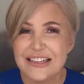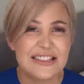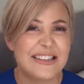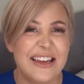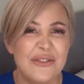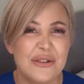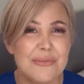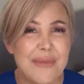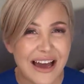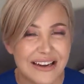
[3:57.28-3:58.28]
doesn't
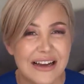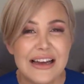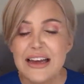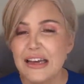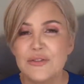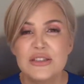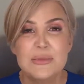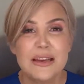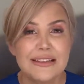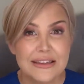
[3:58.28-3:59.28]
even matter if it's
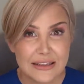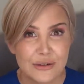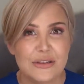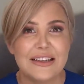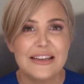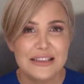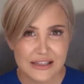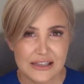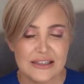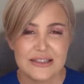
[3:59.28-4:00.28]
been literally
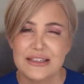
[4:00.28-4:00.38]
years